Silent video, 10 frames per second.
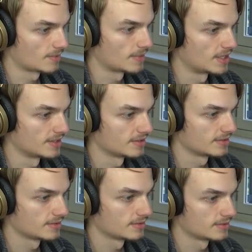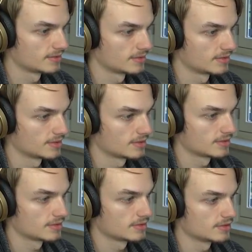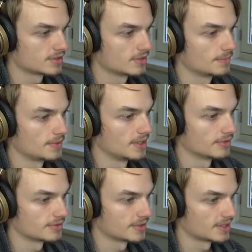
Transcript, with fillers: Come on. Let's go up the hill so